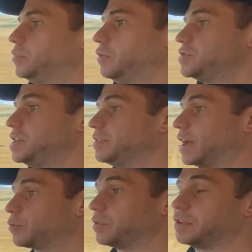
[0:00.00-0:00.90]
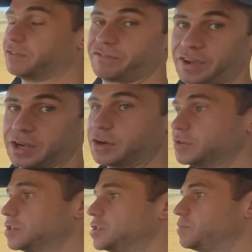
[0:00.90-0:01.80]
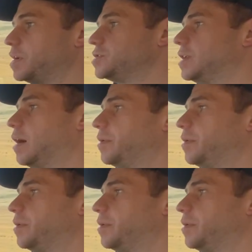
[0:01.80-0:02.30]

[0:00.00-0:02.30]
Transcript: You've seen that with the Defenders especially.